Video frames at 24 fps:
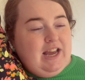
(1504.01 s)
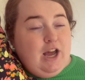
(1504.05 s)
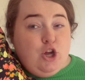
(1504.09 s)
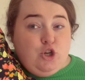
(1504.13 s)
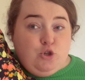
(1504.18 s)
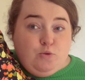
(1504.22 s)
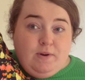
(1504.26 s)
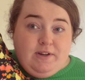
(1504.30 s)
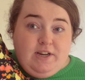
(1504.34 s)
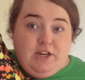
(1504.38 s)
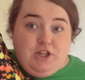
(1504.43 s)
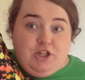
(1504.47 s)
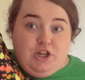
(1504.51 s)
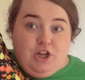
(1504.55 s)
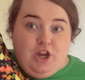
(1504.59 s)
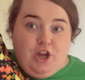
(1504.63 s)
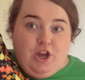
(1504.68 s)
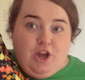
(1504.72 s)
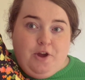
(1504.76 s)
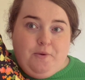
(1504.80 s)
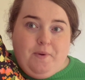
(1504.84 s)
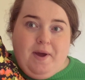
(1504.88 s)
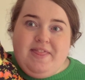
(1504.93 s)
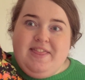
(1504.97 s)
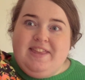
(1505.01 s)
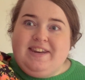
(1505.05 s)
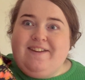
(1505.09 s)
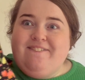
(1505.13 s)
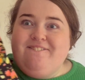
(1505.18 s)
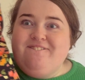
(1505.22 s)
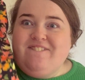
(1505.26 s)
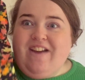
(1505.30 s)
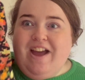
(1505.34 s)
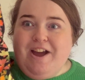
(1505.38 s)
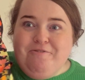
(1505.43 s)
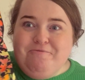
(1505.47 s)
a 22, and then I
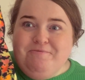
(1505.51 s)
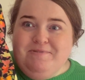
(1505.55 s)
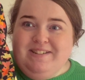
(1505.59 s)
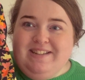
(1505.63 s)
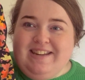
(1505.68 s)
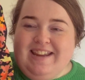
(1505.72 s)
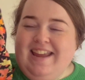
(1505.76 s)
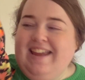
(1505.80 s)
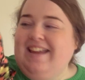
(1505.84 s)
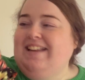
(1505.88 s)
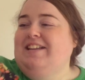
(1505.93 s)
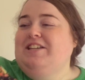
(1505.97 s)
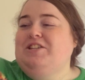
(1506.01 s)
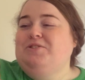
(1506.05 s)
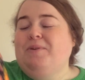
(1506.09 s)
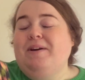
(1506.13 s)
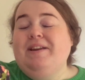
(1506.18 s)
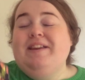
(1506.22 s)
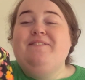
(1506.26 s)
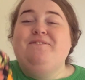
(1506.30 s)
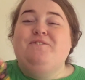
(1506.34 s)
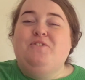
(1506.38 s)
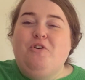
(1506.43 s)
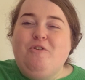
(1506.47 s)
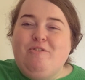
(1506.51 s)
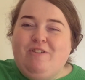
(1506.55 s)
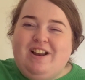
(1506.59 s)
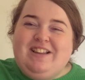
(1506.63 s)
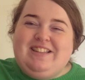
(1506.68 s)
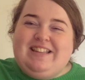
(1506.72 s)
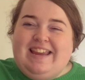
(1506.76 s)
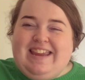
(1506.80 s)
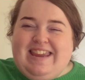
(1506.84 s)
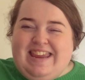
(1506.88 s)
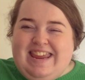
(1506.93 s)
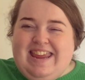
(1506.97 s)
found it in a 24, and I
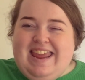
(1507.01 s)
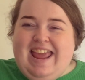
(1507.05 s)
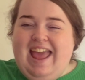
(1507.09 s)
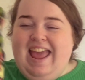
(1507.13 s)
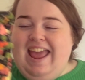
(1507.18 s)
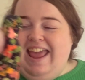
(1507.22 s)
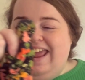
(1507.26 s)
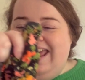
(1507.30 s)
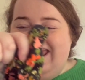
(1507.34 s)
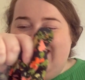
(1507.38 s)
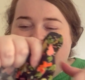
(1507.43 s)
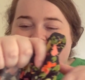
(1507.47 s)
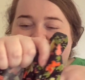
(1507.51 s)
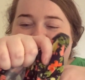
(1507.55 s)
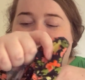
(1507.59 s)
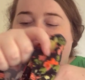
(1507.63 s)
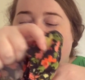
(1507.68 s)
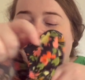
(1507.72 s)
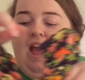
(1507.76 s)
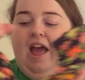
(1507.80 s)
was like, yay!